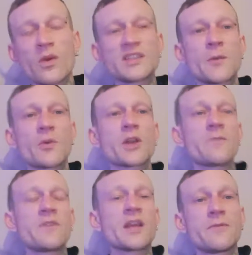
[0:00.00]
is someone going
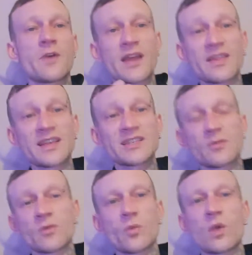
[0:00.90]
to think if I get this
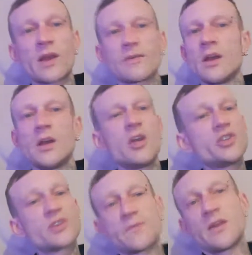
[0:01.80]
and whatever.
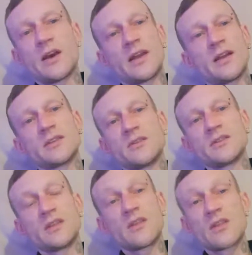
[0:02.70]
Shouldn't think like that.
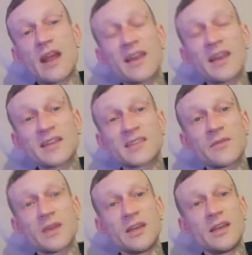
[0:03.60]
Seriously, that
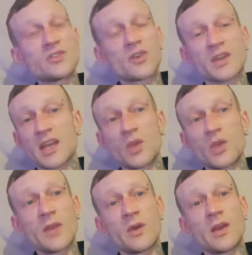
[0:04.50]
negativity is not going to get you
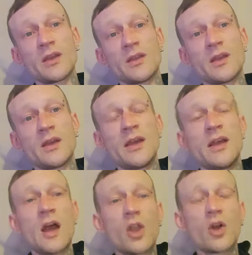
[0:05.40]
anywhere. Yeah,
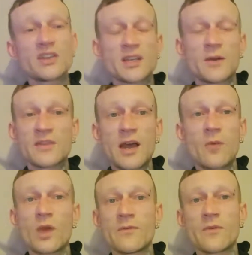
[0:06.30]
a lot of self doubt
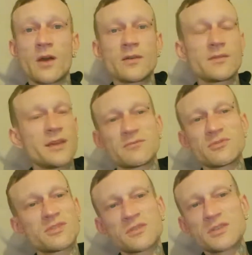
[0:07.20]
and whatever. Yeah,
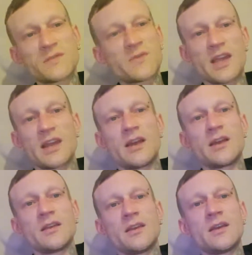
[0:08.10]
just forget that.
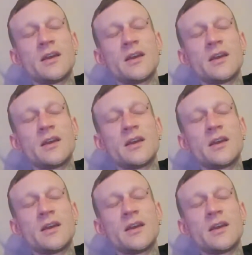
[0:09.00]
Yeah.